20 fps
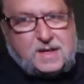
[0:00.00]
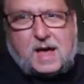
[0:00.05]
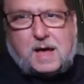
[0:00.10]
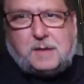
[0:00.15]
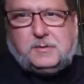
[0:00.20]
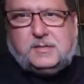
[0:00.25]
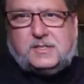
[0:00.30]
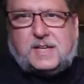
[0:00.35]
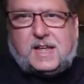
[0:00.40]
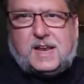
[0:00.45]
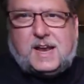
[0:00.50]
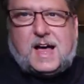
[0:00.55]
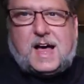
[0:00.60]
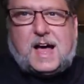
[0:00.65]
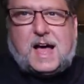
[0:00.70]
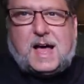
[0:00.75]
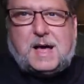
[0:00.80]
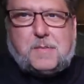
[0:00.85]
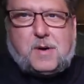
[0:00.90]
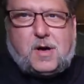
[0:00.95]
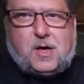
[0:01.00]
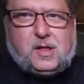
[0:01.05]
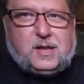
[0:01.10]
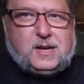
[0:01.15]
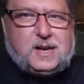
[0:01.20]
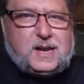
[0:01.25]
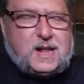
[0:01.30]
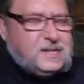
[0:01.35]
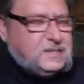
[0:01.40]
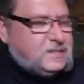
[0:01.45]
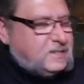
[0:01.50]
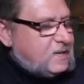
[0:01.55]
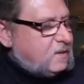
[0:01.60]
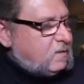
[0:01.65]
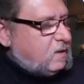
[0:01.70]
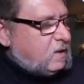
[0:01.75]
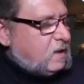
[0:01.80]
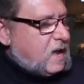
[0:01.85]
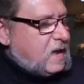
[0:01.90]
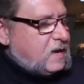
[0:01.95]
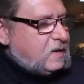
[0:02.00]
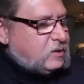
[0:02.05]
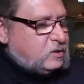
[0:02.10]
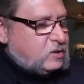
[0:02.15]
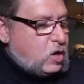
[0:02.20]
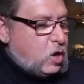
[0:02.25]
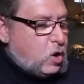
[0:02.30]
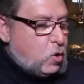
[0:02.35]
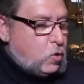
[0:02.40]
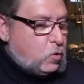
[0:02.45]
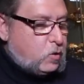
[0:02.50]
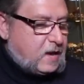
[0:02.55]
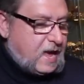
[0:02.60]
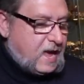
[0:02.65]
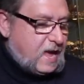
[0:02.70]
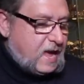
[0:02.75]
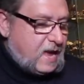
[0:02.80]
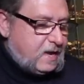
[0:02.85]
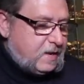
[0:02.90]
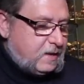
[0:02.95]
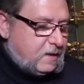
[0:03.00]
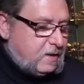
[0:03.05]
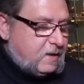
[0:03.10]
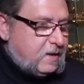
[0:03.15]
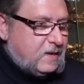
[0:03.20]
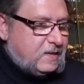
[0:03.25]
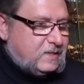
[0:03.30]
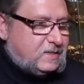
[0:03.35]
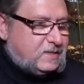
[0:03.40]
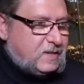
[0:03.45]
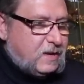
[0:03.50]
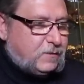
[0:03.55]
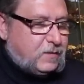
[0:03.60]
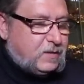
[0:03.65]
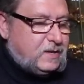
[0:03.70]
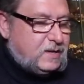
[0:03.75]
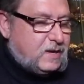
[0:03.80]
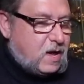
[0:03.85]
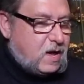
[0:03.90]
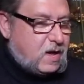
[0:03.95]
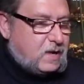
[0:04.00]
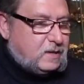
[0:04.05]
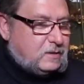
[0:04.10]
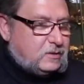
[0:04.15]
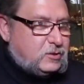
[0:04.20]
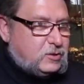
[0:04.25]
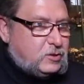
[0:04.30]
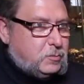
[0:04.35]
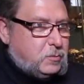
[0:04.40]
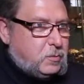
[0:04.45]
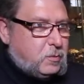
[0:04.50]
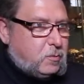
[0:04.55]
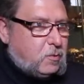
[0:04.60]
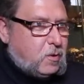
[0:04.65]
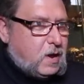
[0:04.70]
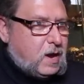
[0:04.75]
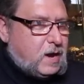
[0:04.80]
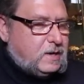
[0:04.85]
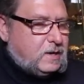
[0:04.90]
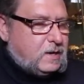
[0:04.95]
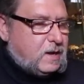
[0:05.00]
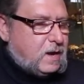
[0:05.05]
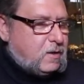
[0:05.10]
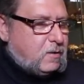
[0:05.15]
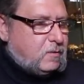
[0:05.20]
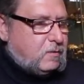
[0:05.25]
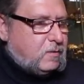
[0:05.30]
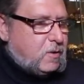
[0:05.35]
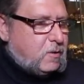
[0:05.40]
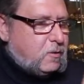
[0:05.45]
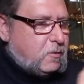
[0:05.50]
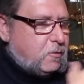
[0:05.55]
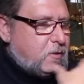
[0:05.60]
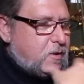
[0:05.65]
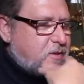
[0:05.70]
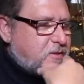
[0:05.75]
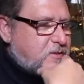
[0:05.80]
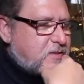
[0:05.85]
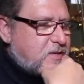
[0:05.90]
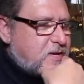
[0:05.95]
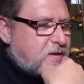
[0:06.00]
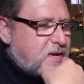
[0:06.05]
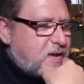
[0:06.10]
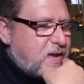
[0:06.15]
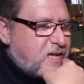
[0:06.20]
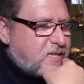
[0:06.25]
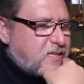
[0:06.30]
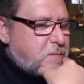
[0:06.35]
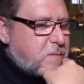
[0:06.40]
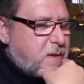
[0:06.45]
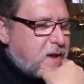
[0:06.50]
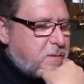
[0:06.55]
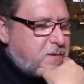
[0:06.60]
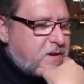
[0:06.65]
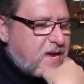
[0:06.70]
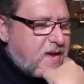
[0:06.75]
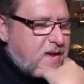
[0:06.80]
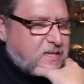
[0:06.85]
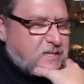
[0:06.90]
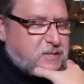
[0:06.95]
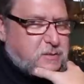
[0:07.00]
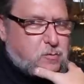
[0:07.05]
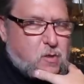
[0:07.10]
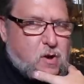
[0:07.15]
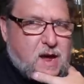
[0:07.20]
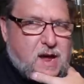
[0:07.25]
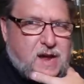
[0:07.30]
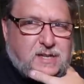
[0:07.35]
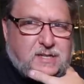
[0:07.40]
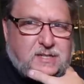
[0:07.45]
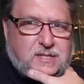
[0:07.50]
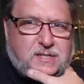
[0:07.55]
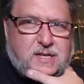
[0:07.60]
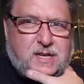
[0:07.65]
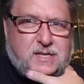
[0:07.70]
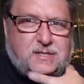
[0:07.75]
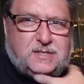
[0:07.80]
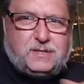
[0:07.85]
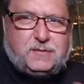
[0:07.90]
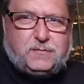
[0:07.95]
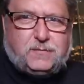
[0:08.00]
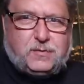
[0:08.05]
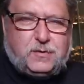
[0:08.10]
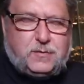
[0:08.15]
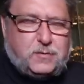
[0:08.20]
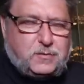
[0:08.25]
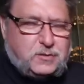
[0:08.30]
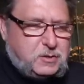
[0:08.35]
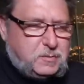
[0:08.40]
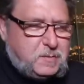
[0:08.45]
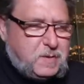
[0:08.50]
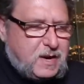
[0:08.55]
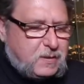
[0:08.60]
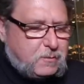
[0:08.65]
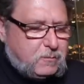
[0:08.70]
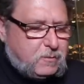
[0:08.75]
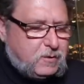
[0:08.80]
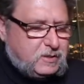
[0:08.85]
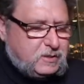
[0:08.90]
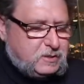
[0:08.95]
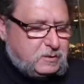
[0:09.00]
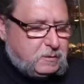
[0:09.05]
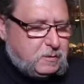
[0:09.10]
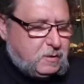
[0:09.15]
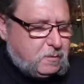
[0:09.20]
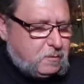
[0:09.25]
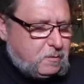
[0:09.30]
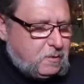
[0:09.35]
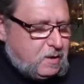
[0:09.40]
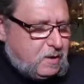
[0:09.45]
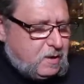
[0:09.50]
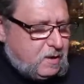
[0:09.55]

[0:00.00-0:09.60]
I'm just kind of eyeballing it. I'd say the light is okay. It's definitely not super bright. I don't know. It's it's maybe as bright as, as the Fluval spec ones, but